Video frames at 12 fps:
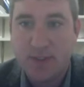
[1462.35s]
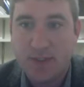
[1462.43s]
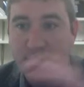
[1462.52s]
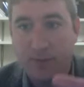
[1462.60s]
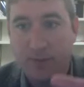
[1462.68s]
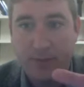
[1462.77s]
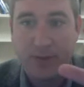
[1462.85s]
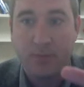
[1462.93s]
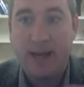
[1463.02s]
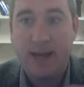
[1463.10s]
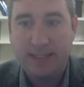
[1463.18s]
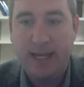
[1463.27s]
So with a
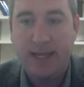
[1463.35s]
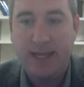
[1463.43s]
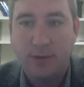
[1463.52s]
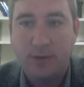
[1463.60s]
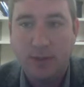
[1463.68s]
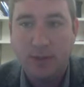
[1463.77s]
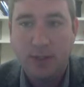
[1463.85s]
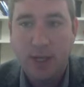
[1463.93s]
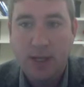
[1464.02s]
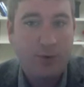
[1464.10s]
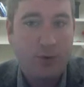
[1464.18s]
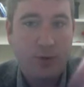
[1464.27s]
rectangle,
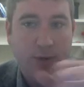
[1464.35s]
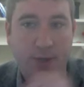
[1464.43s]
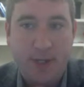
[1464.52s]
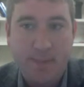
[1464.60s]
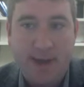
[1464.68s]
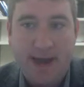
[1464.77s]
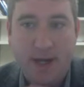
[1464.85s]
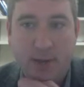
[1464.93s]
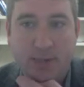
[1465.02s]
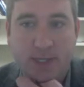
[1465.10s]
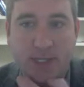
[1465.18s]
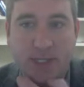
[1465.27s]
the order didn't matter
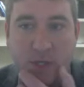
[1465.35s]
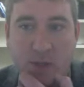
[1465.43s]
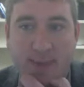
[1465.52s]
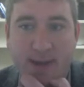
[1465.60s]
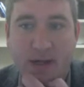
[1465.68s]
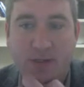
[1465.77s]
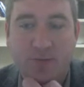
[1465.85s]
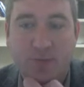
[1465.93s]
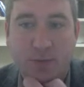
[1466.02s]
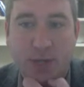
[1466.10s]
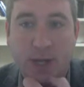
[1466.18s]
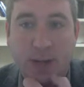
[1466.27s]
because all the bounds
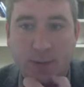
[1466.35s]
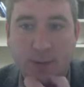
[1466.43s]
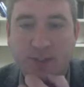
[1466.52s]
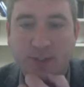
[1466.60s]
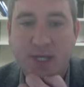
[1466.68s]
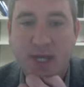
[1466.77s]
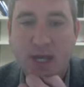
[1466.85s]
were numbers.